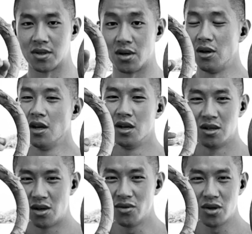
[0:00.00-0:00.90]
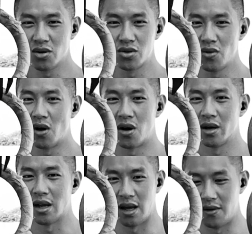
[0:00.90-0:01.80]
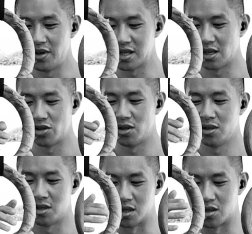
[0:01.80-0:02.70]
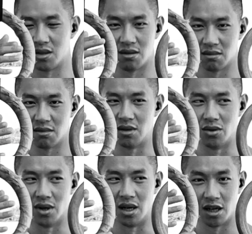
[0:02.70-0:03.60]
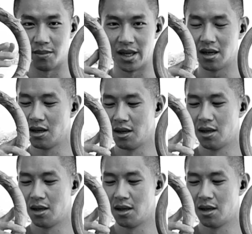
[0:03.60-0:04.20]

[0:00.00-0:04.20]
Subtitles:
So don't go too hard every session. Just do a little bit.